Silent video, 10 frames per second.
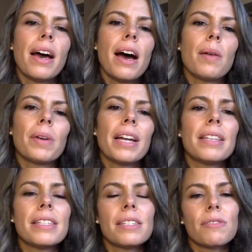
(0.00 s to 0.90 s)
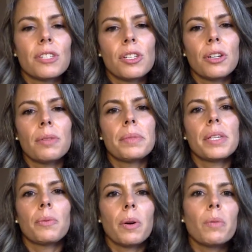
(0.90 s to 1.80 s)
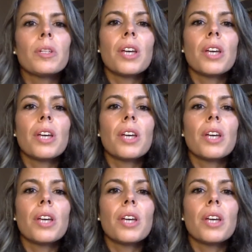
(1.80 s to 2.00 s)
kind of the different terms and what we're